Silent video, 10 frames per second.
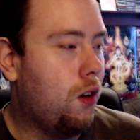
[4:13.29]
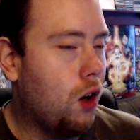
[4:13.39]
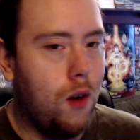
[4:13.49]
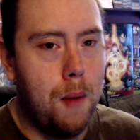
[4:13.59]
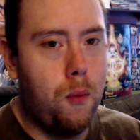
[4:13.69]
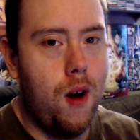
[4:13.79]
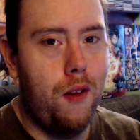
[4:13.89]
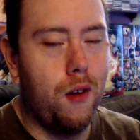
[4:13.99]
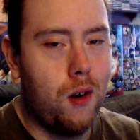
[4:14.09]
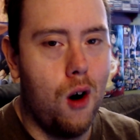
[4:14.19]
grew up
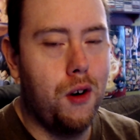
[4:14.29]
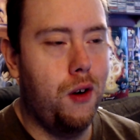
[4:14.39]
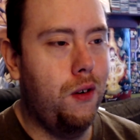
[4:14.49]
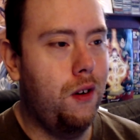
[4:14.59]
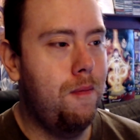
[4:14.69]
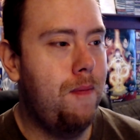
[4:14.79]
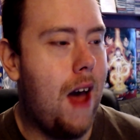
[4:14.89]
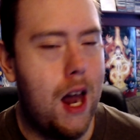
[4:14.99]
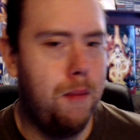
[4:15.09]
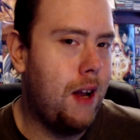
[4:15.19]
with or cartoon
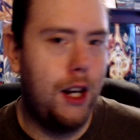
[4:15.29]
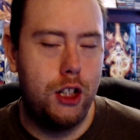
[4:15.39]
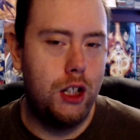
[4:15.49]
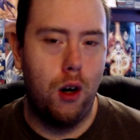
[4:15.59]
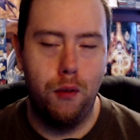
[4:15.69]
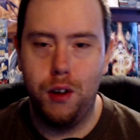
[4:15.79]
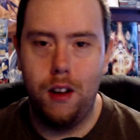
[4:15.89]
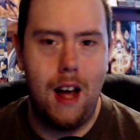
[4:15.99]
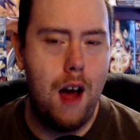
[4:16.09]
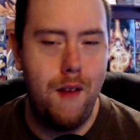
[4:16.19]
adaptation over to
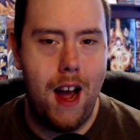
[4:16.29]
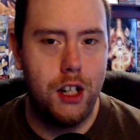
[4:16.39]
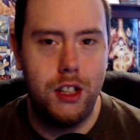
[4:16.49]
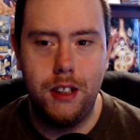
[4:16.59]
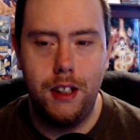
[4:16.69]
live action.